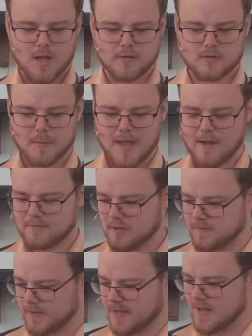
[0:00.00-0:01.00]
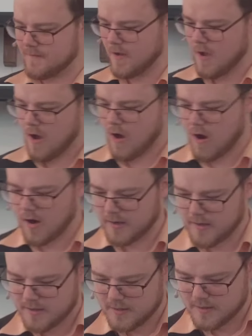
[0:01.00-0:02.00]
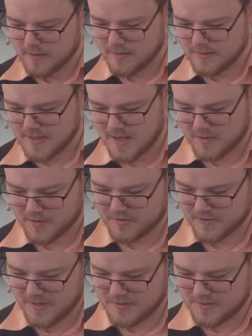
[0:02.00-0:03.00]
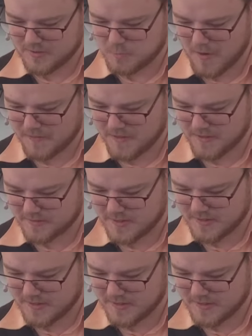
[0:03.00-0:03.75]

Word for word: And so we have to forgive our debtors, and this is where things